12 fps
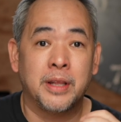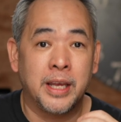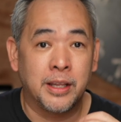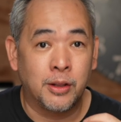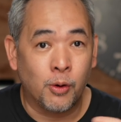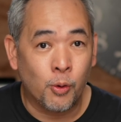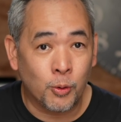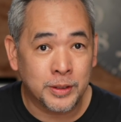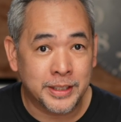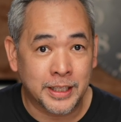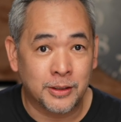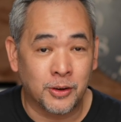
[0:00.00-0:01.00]
in the
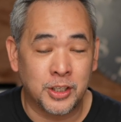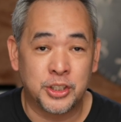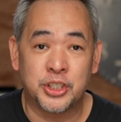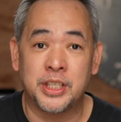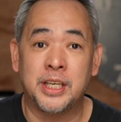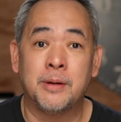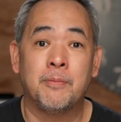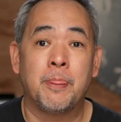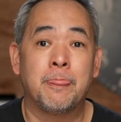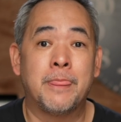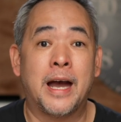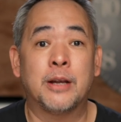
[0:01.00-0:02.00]
old technology,
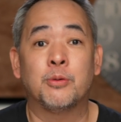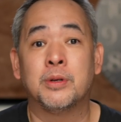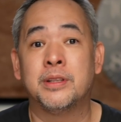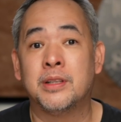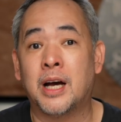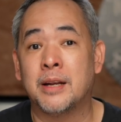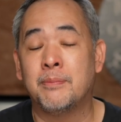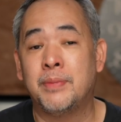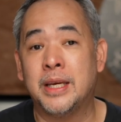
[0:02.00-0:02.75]
that will not